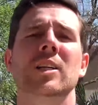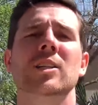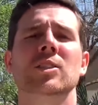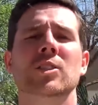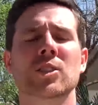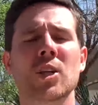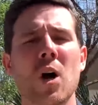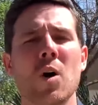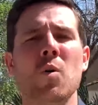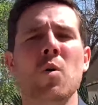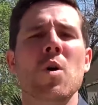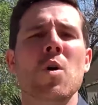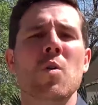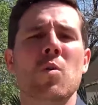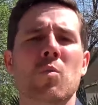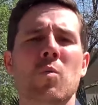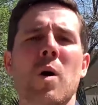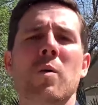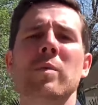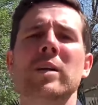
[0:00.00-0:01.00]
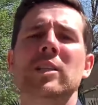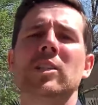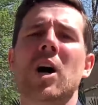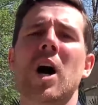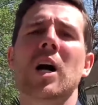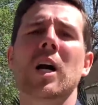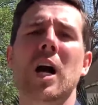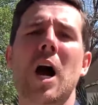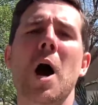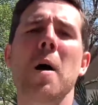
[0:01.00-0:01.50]
So when we
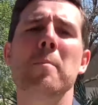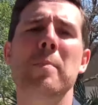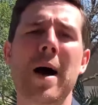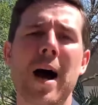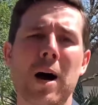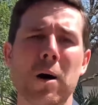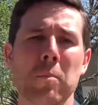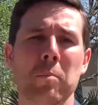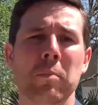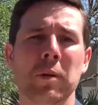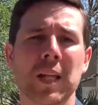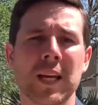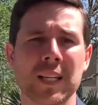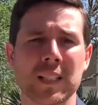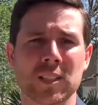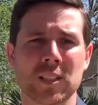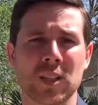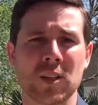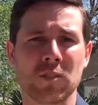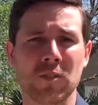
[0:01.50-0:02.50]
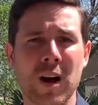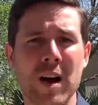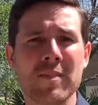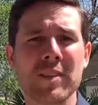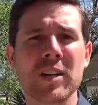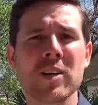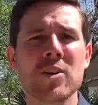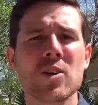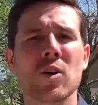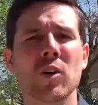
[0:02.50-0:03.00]
talk about Blnk's
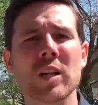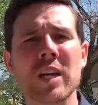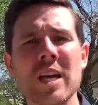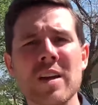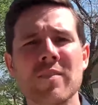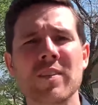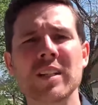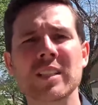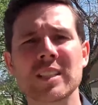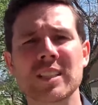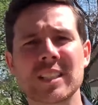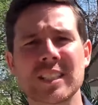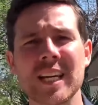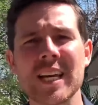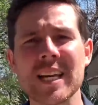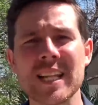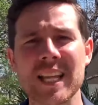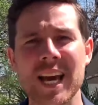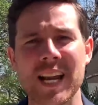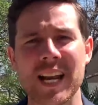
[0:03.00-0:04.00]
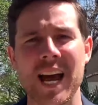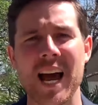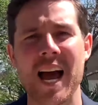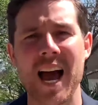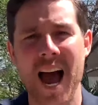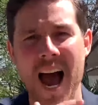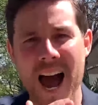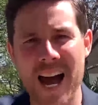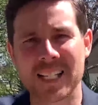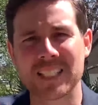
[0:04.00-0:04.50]
revenue, you'll even see that
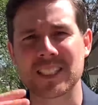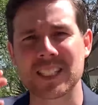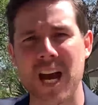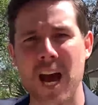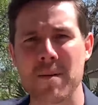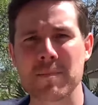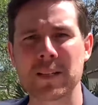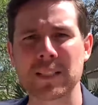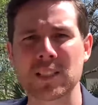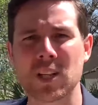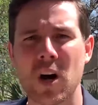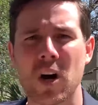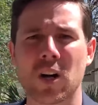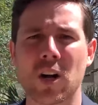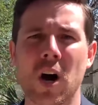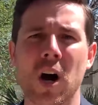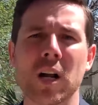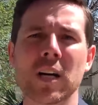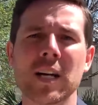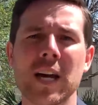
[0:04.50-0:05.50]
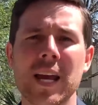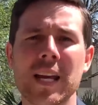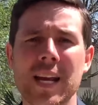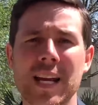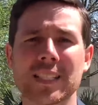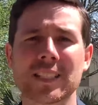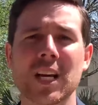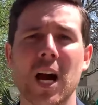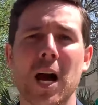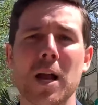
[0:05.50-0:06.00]
as time has gone on, it
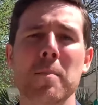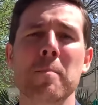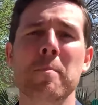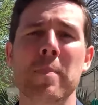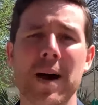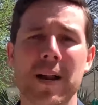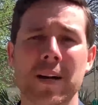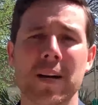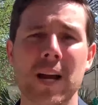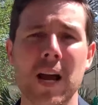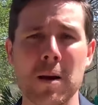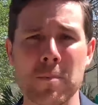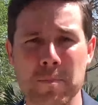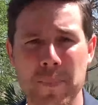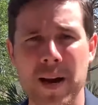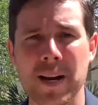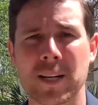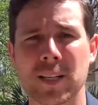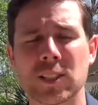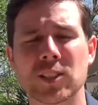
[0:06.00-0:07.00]
has gotten better and better.